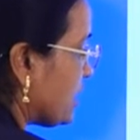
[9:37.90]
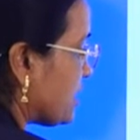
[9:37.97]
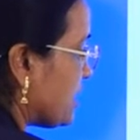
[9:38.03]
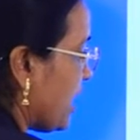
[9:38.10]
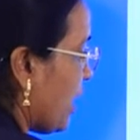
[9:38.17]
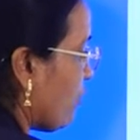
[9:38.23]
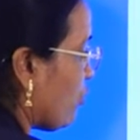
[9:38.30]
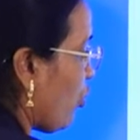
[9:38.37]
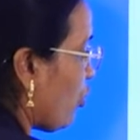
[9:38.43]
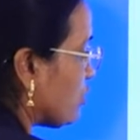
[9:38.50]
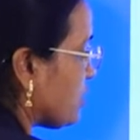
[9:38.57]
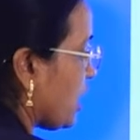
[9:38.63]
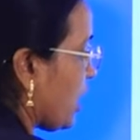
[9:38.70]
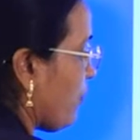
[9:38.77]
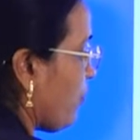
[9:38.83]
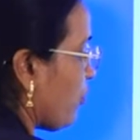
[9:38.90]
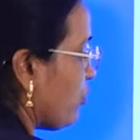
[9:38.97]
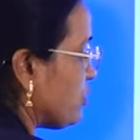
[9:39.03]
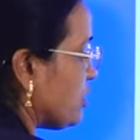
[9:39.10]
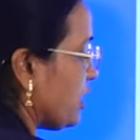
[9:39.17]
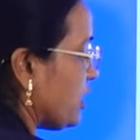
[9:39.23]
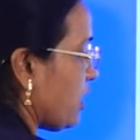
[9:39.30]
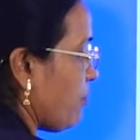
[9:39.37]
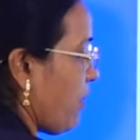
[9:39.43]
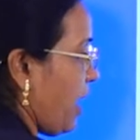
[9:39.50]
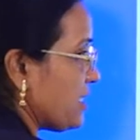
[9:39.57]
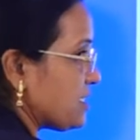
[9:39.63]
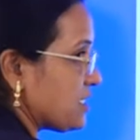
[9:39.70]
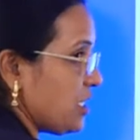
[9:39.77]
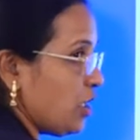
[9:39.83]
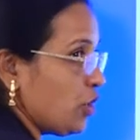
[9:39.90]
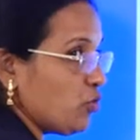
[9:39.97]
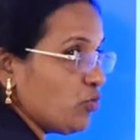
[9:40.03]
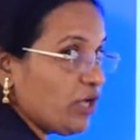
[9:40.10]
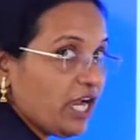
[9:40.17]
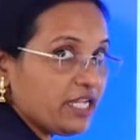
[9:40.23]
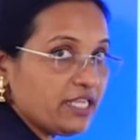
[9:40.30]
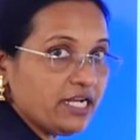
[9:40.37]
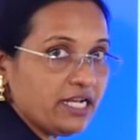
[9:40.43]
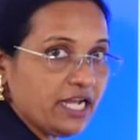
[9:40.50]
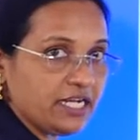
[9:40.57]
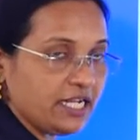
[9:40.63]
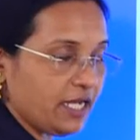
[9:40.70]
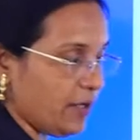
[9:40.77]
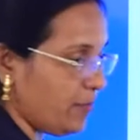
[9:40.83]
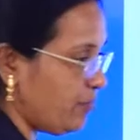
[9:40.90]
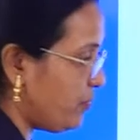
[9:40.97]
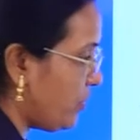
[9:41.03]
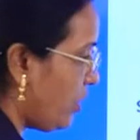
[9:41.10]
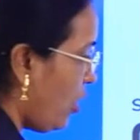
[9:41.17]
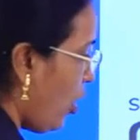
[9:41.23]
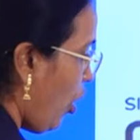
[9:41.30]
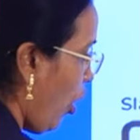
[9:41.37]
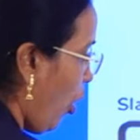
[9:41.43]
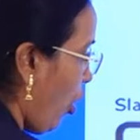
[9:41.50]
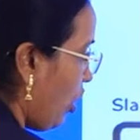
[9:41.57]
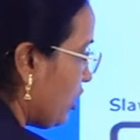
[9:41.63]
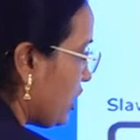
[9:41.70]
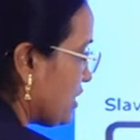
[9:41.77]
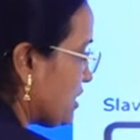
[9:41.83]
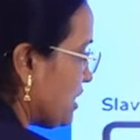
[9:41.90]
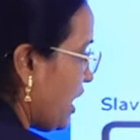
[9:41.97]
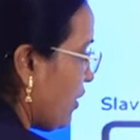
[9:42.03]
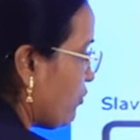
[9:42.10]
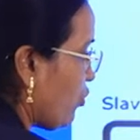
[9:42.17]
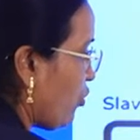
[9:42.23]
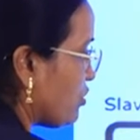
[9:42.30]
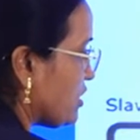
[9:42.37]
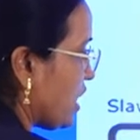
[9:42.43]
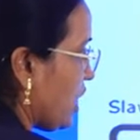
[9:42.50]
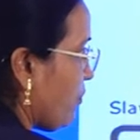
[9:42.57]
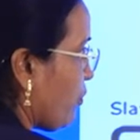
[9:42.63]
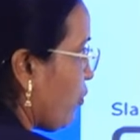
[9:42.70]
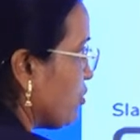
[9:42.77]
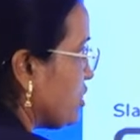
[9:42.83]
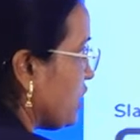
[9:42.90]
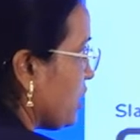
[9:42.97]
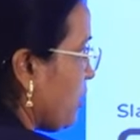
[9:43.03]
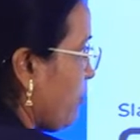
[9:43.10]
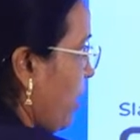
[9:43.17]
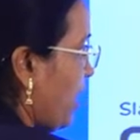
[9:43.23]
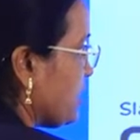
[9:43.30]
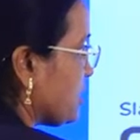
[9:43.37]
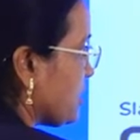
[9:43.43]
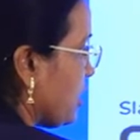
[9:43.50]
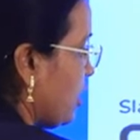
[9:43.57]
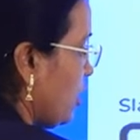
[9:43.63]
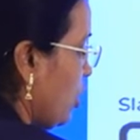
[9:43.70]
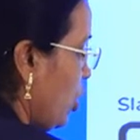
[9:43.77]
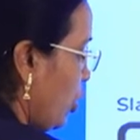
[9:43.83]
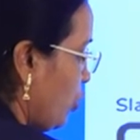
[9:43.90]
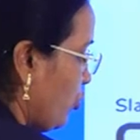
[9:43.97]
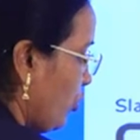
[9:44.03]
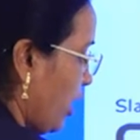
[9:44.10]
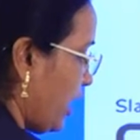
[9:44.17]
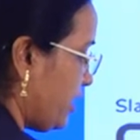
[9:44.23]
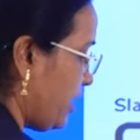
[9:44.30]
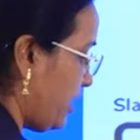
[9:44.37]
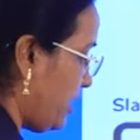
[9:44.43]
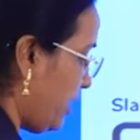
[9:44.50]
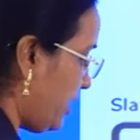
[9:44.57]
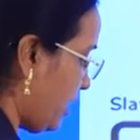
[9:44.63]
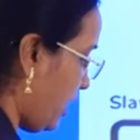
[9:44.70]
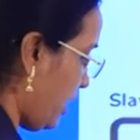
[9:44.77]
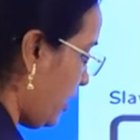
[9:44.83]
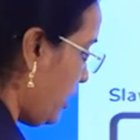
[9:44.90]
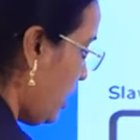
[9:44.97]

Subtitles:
slave nodes are approaching the master to get the data. All the slave nodes are approaching the master to get the data,